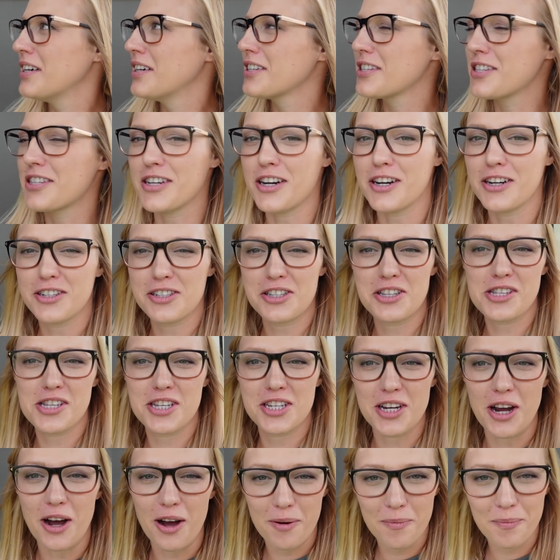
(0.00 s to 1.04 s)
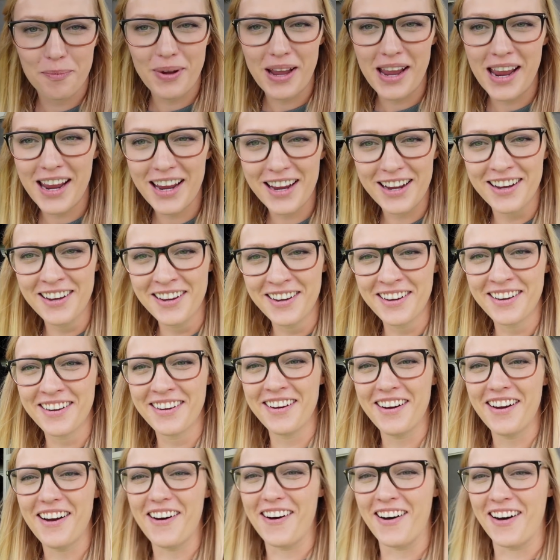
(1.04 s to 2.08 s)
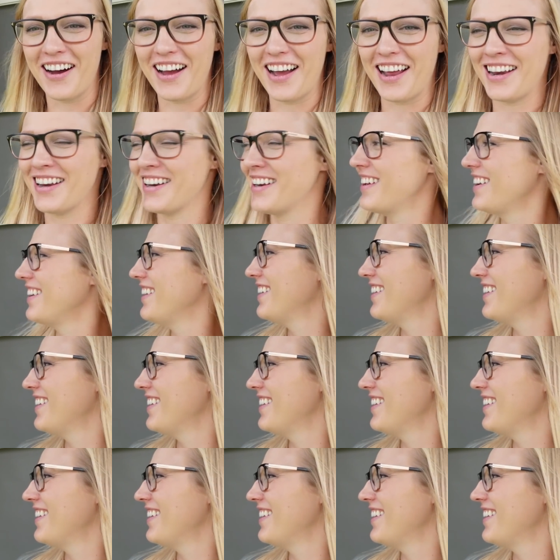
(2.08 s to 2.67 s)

start stomping on